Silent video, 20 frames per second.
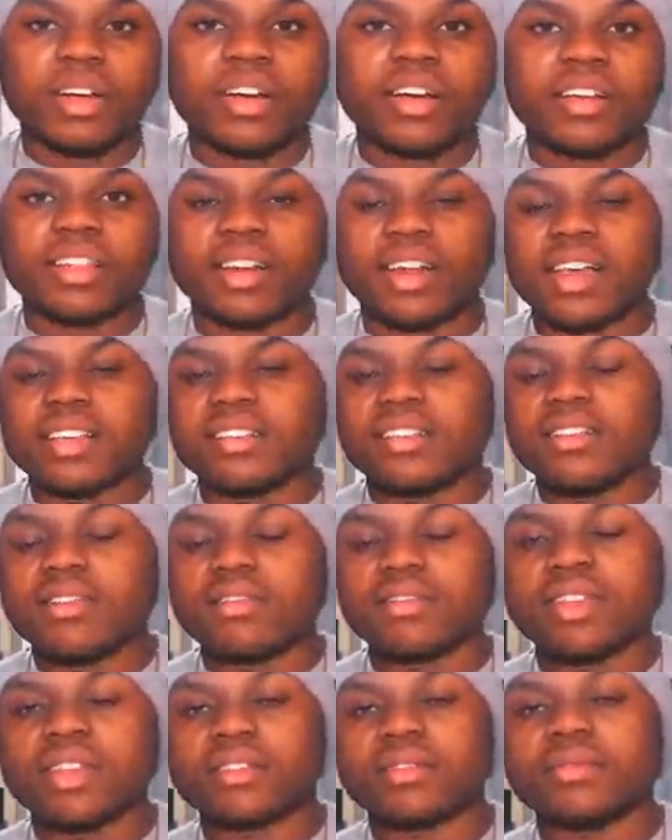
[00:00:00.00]
that likes to
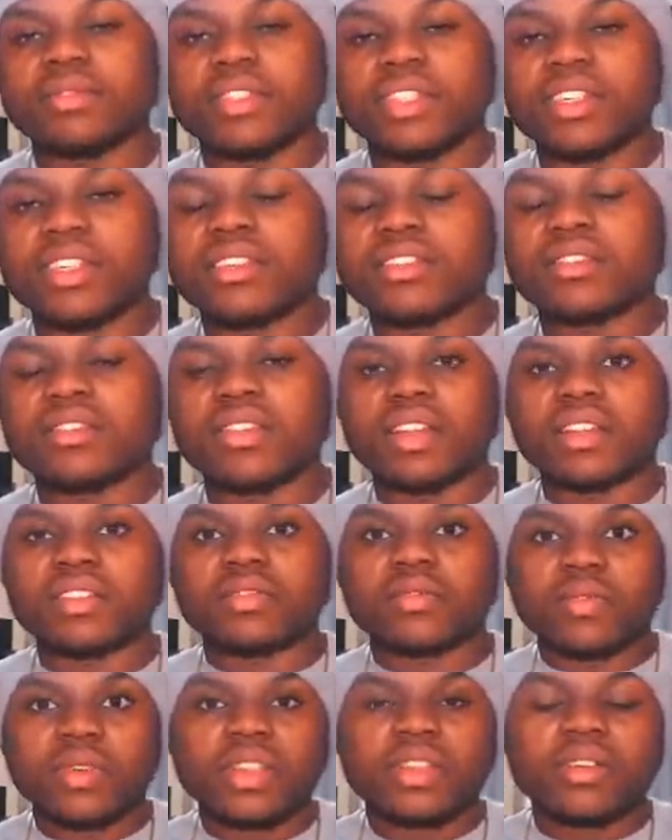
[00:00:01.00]
use SMGs, then
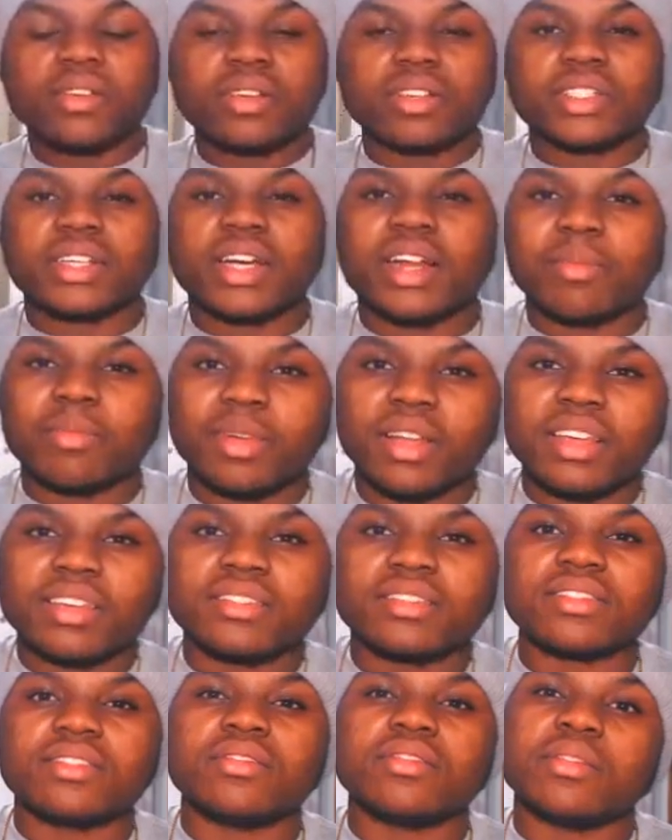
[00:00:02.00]
it's really going to try to
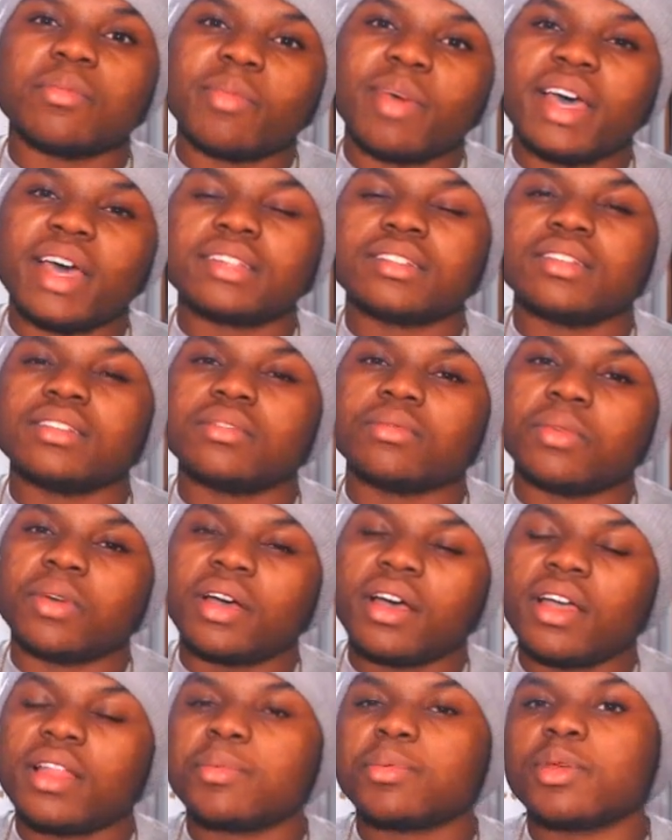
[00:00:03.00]
place you in matches with
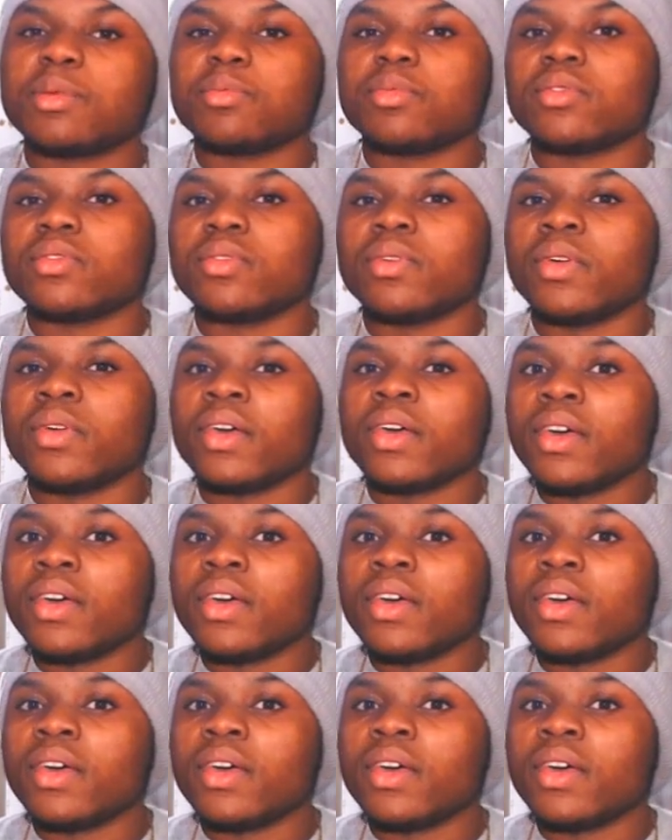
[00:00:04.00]
other people